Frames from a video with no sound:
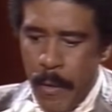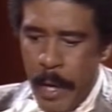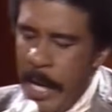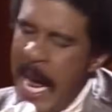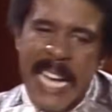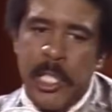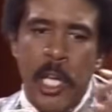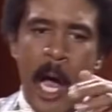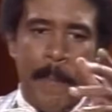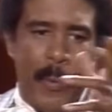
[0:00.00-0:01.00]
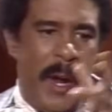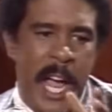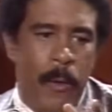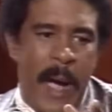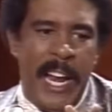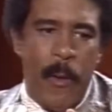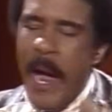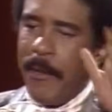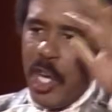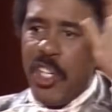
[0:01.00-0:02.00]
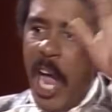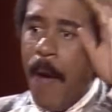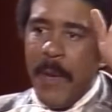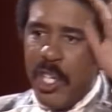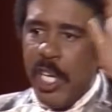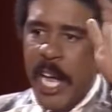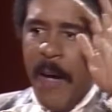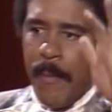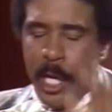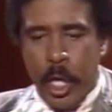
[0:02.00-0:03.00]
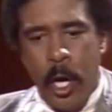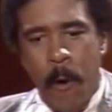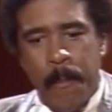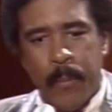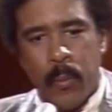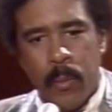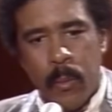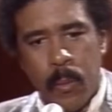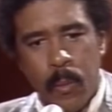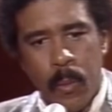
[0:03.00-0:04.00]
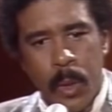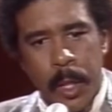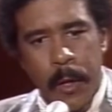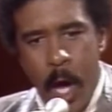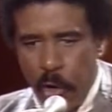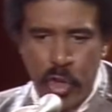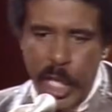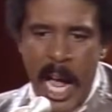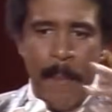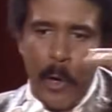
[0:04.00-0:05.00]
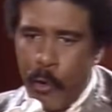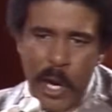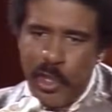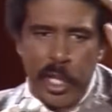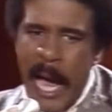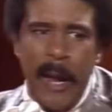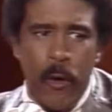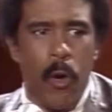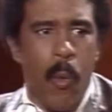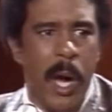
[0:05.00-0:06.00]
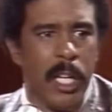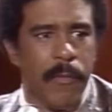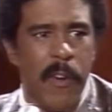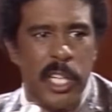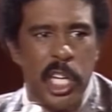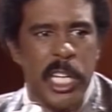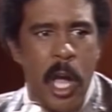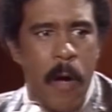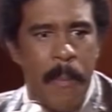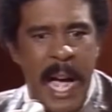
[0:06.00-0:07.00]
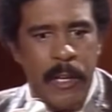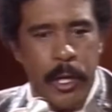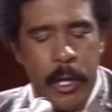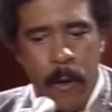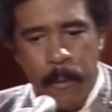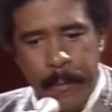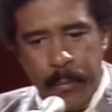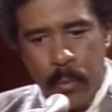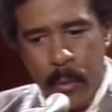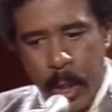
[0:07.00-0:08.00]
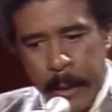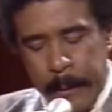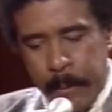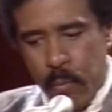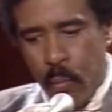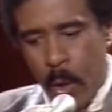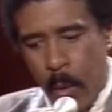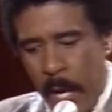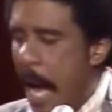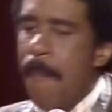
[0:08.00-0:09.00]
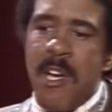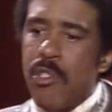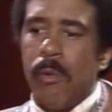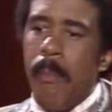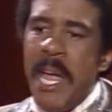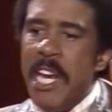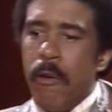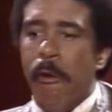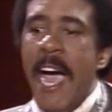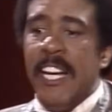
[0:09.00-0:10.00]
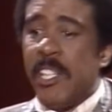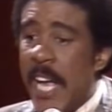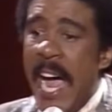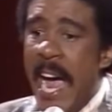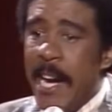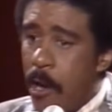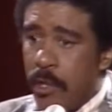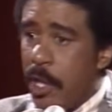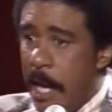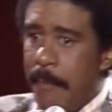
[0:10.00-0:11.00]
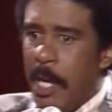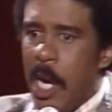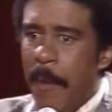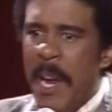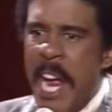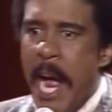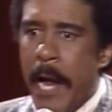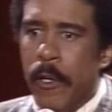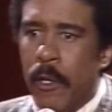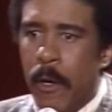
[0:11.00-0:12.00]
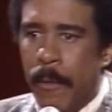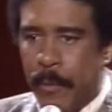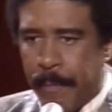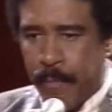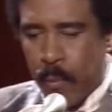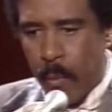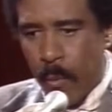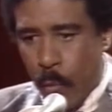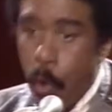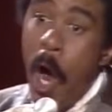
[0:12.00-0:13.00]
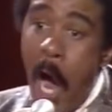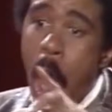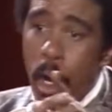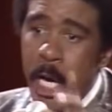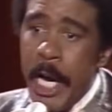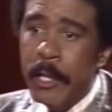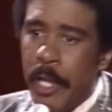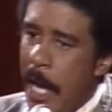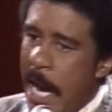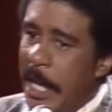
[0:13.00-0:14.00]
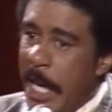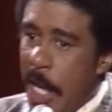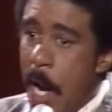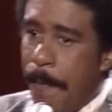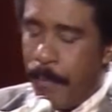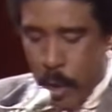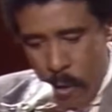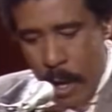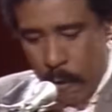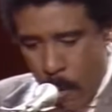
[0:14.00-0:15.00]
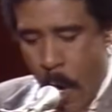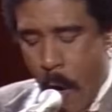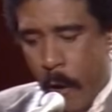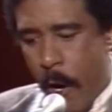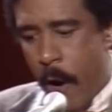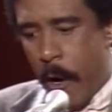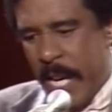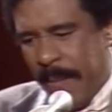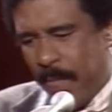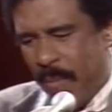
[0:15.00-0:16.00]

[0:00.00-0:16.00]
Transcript: And I start praying right away. Jesus help me, you know. Oh shit, I'm a Christian. I don't know what the fuck she talking about, you know. Well, I must have made the right sign because she let me come in, you know. Crawl in. Yeah, I didn't get up, you know. I crawled in.